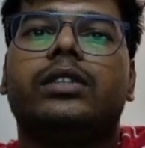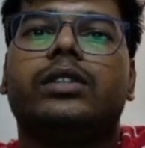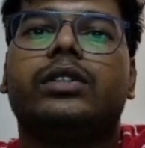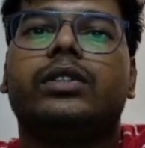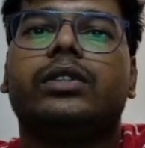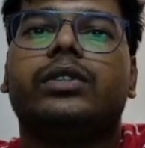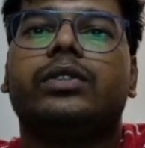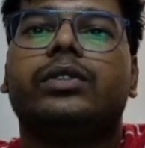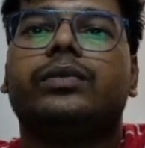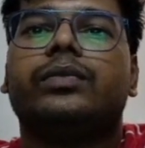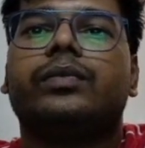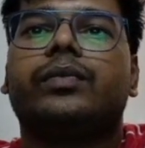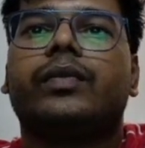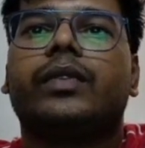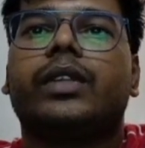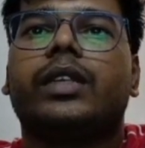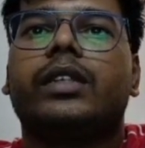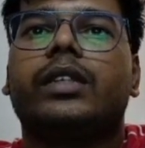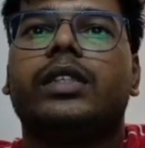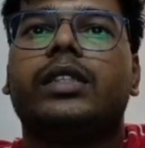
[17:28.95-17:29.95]
So
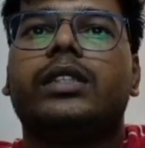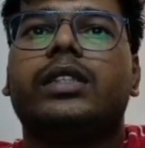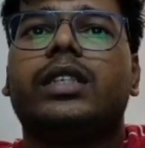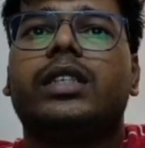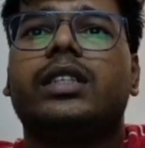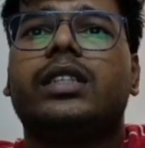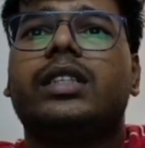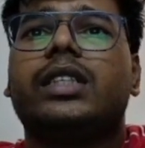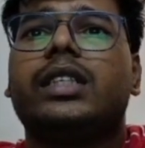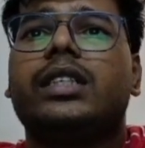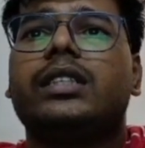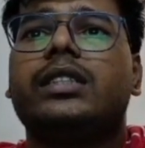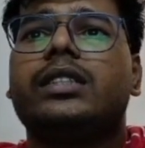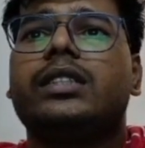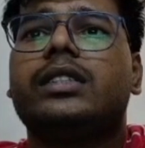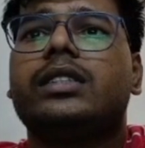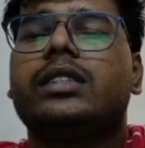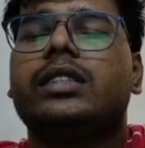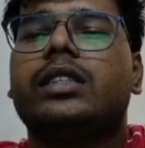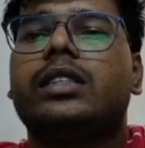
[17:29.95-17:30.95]
these are the
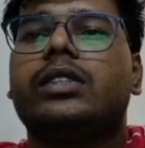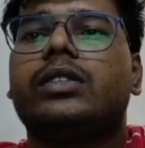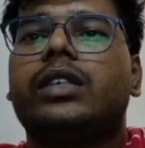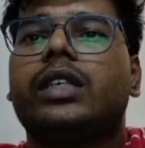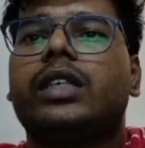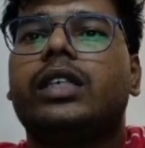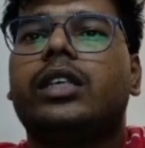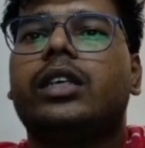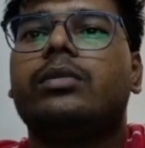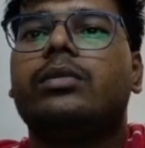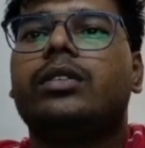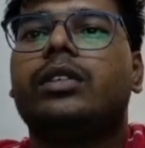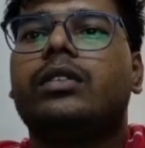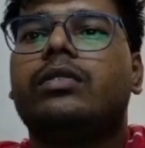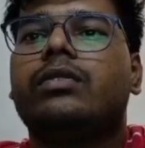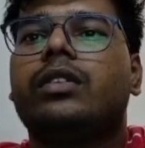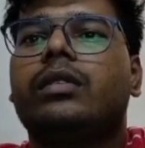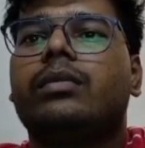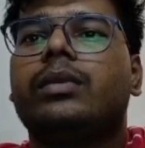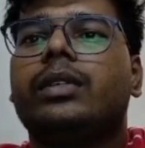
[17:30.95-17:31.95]
things you can
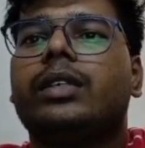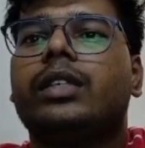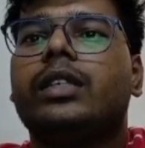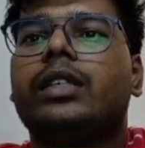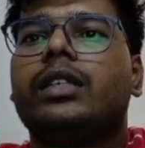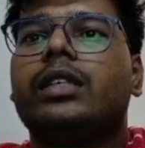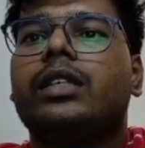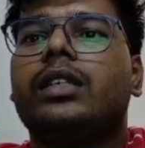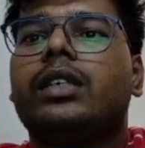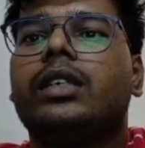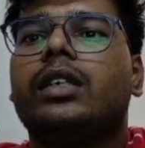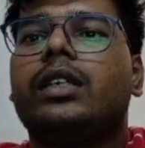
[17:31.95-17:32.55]
observe from here.